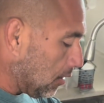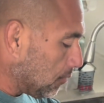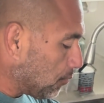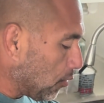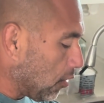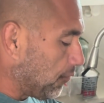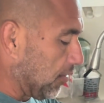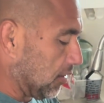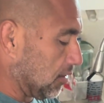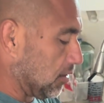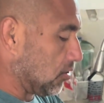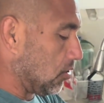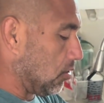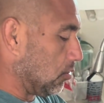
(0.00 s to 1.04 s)
Perfect, the
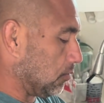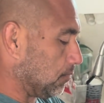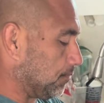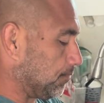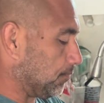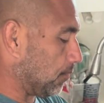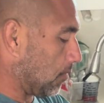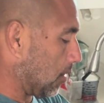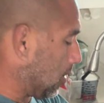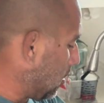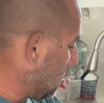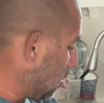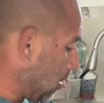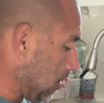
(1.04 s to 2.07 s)
salt. Okay,
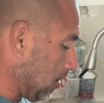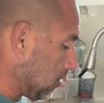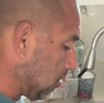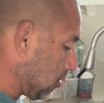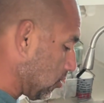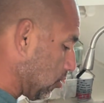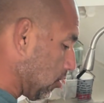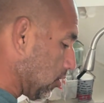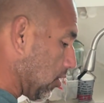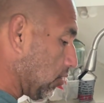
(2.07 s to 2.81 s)
the onions is good, the